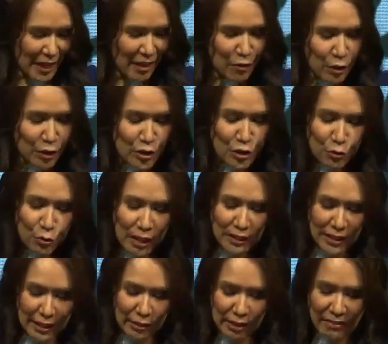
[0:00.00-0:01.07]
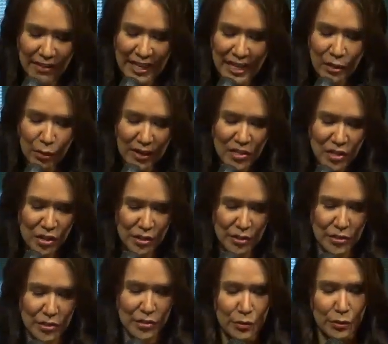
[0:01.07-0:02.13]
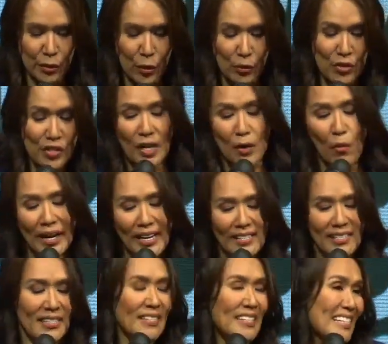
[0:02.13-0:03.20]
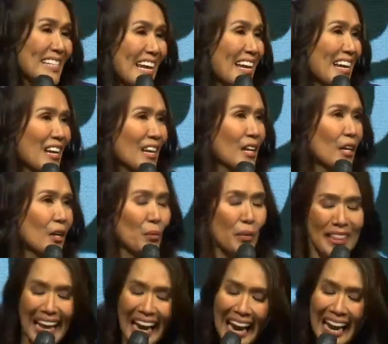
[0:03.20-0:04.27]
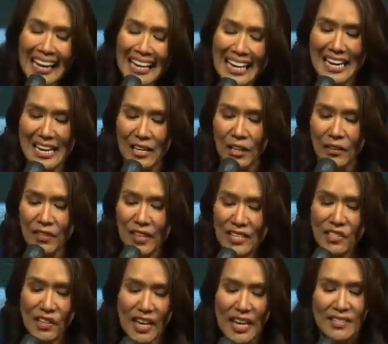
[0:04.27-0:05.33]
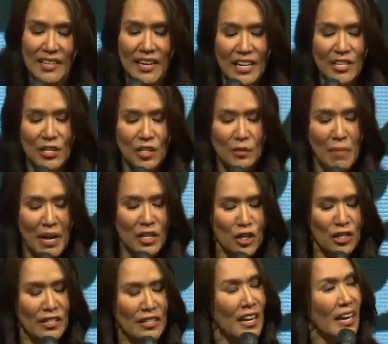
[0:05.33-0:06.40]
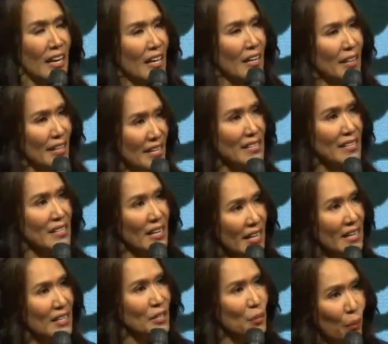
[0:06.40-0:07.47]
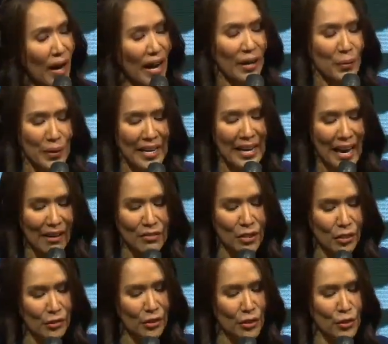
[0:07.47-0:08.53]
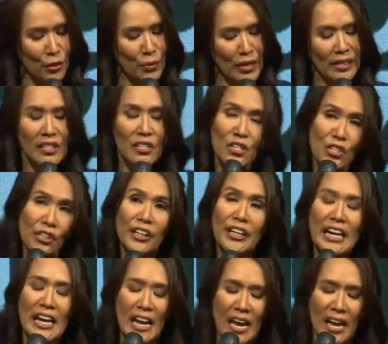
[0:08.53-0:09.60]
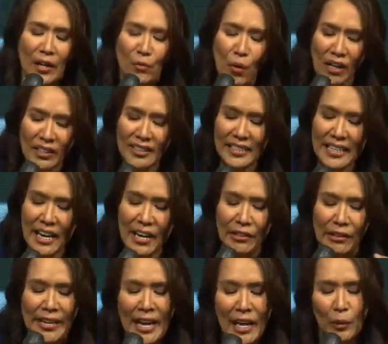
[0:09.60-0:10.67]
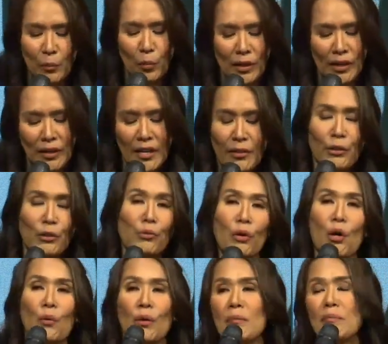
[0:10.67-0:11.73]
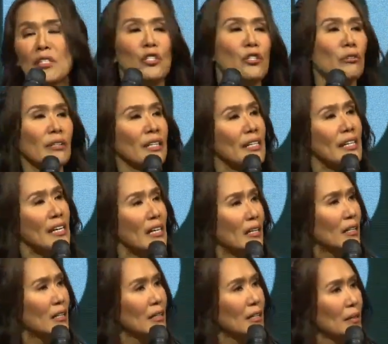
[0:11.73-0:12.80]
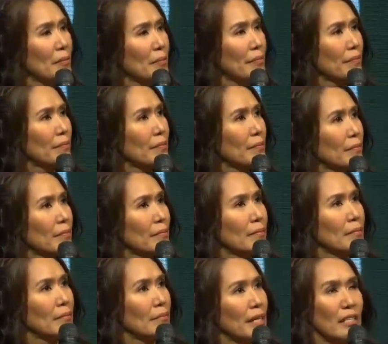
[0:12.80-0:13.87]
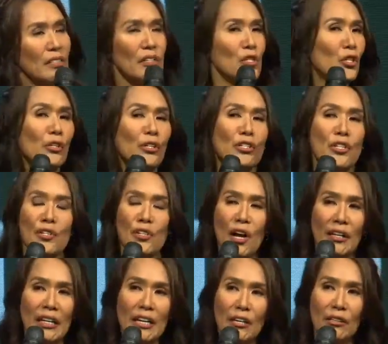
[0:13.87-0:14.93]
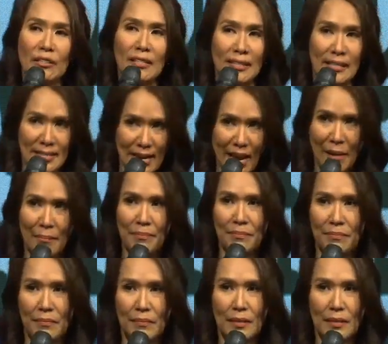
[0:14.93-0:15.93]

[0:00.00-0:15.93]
If you're struggling or have any questions or don't see why it's a sin with any of these things that I just mentioned, this is why we have church, so we can journey and walk together and help one another grow in maturity. Because the church is not here to condemn,